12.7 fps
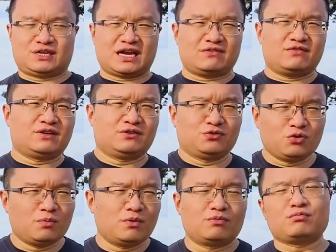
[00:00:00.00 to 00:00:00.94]
have a
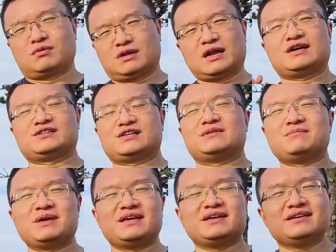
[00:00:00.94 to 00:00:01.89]
normal glance at
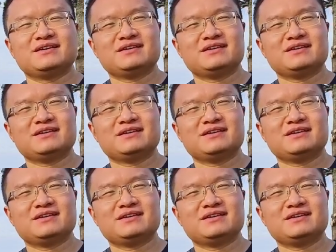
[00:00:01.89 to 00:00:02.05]
me.